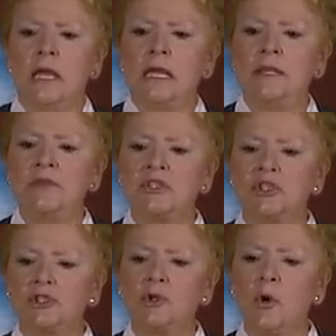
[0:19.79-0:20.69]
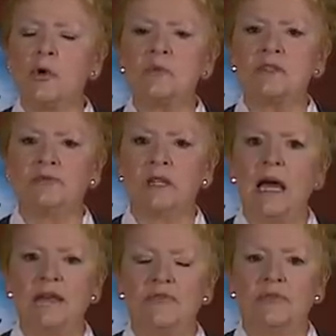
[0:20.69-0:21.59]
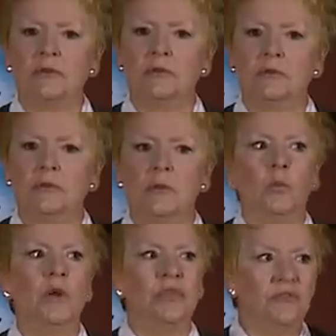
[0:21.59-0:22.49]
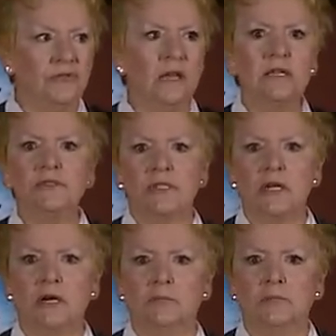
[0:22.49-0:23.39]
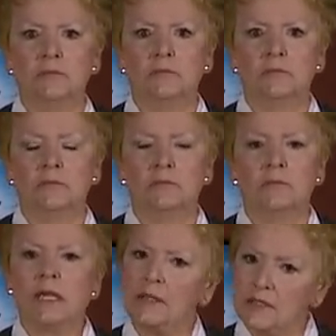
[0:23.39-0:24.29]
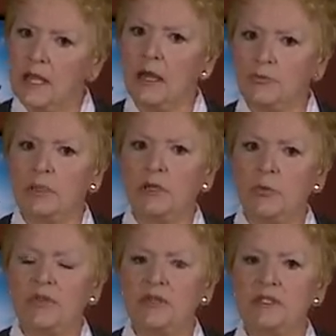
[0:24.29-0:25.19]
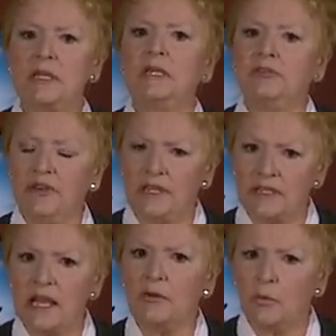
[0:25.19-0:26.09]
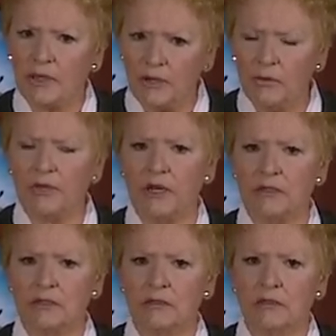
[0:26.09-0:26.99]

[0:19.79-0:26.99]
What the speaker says: In the storms of life, when the floods come, is God really with us? And if He is, how do we know that?